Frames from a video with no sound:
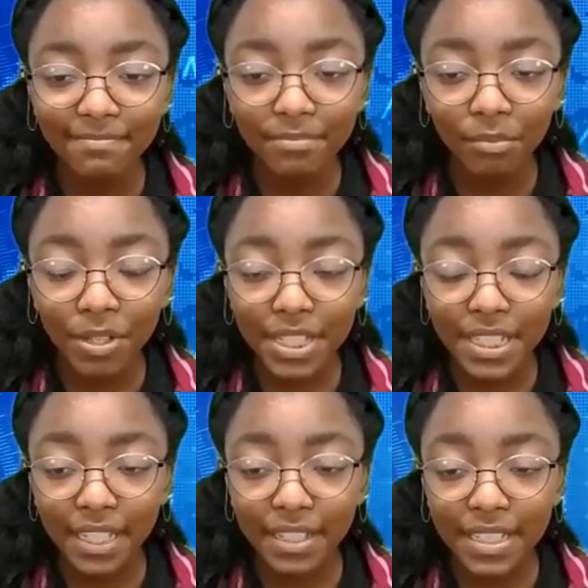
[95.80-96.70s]
What does
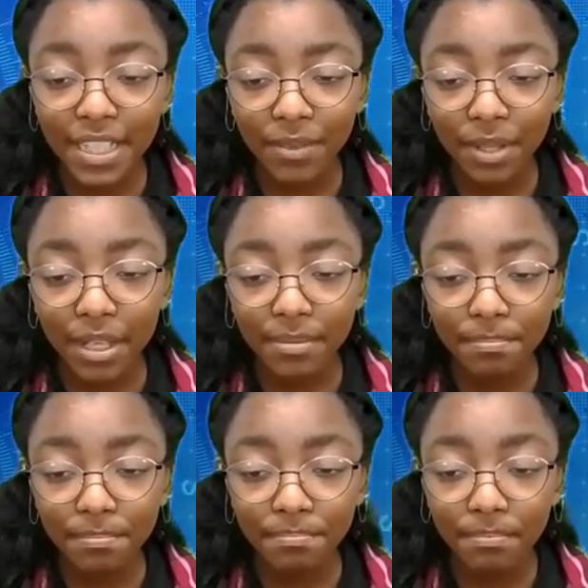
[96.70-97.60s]
kindness sound like?
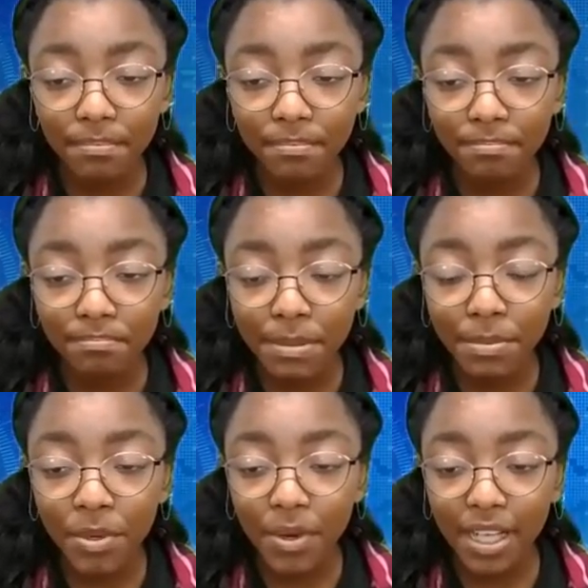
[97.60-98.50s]

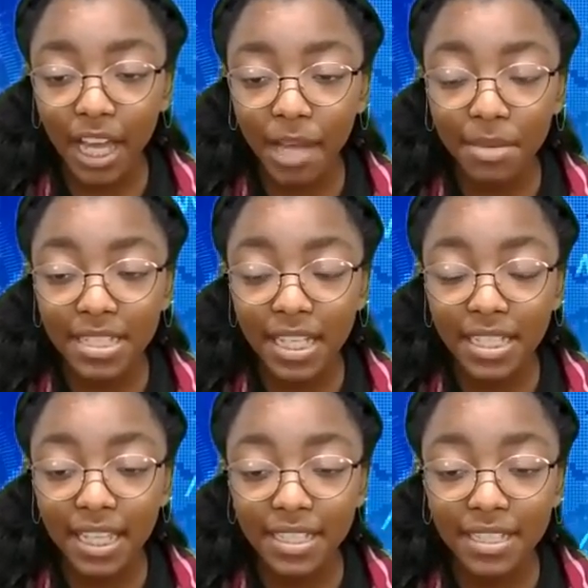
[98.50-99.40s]
People who are kind may say
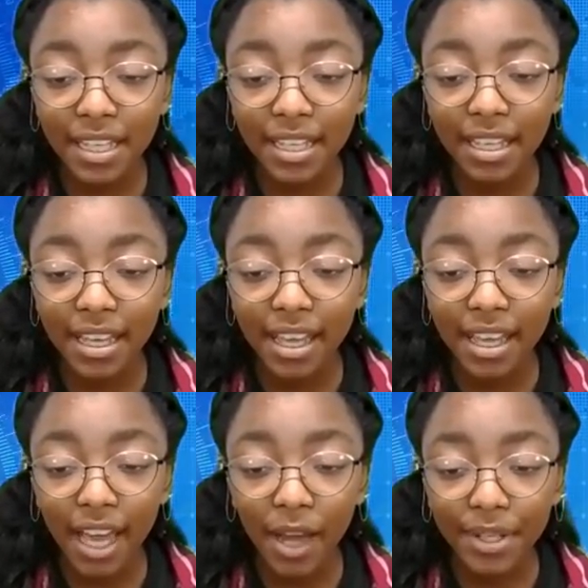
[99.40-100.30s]
things like,
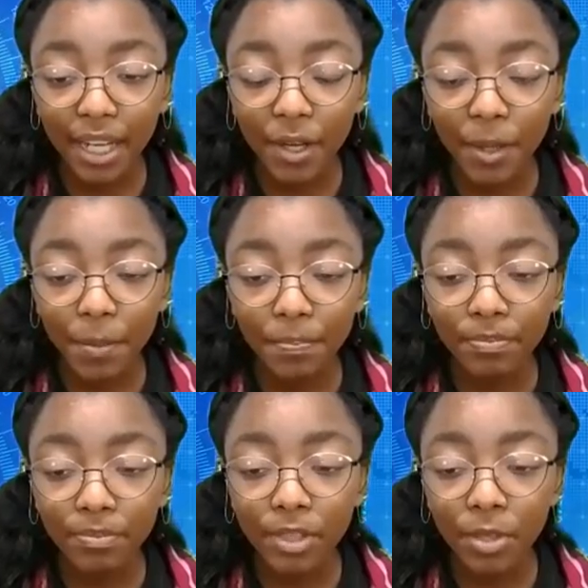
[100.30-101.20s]
How can I help?
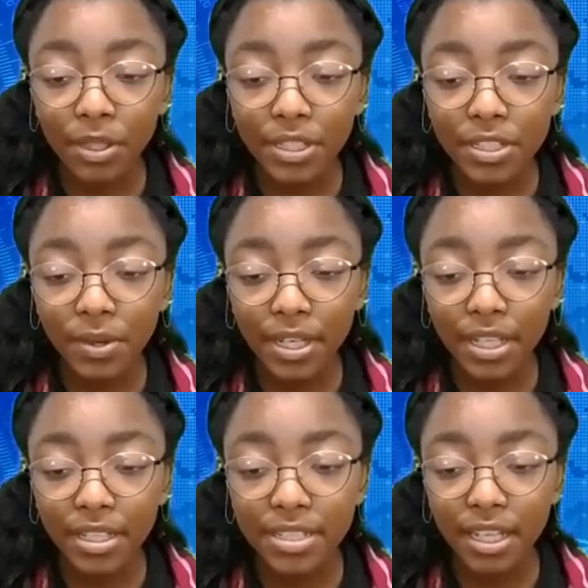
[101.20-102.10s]
Do you want to join
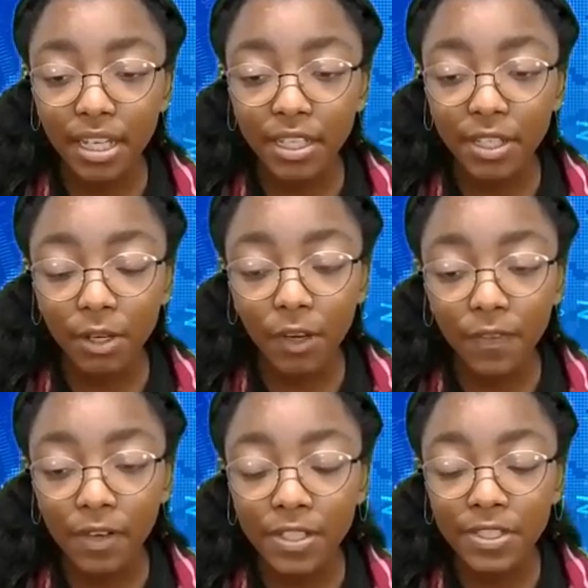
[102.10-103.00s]
us? You go
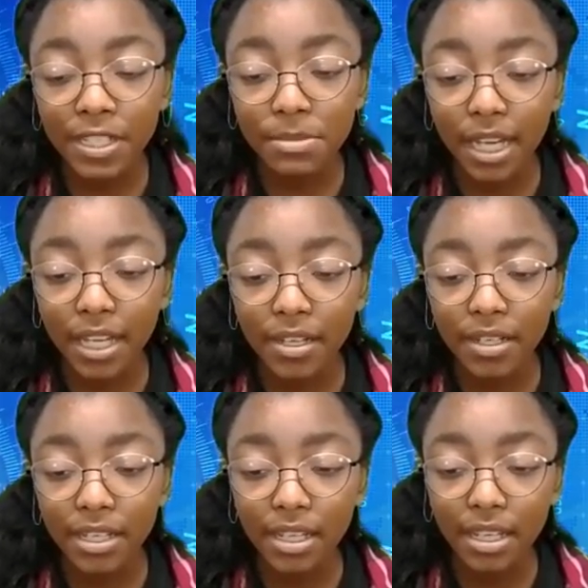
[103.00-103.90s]
first, you seem tired.
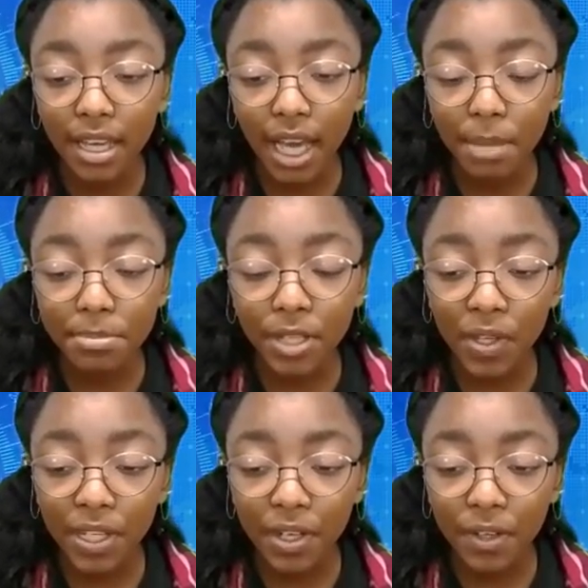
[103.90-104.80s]
I'm
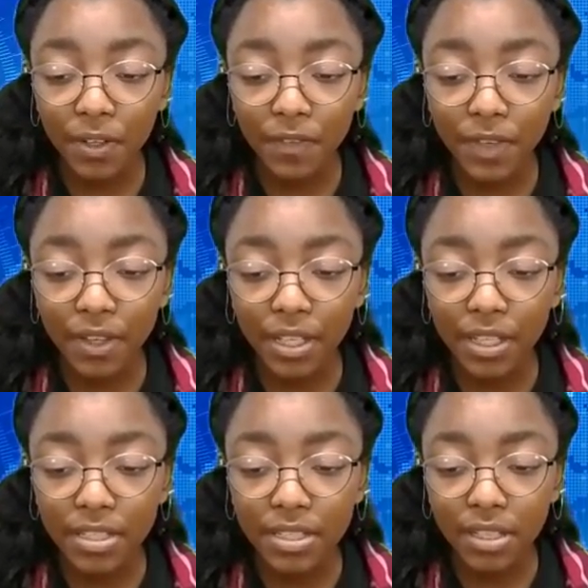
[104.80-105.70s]
sorry that I hurt your
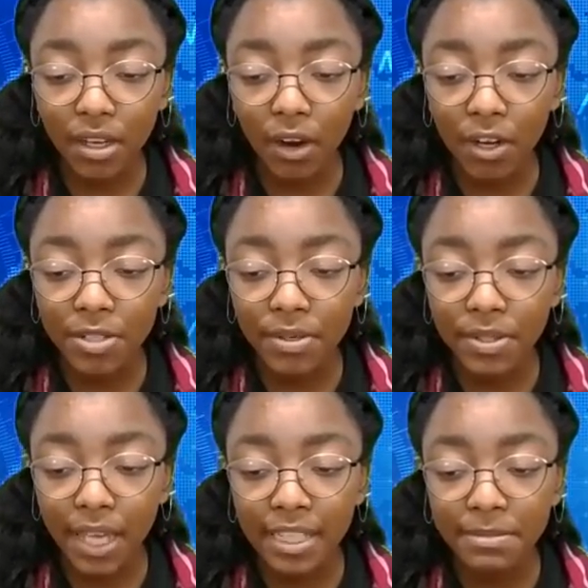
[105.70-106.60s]
feelings. Are you
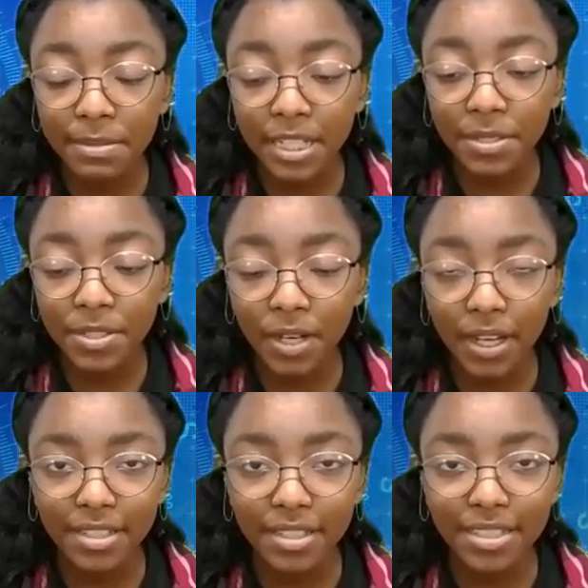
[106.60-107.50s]
okay? Let's pick up the
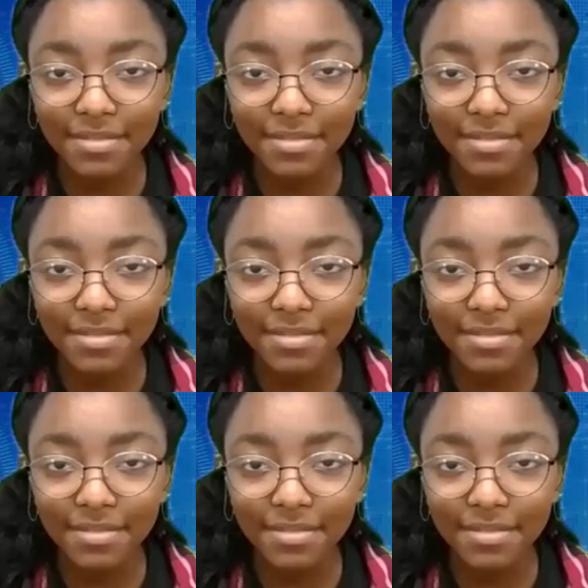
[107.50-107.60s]
trash.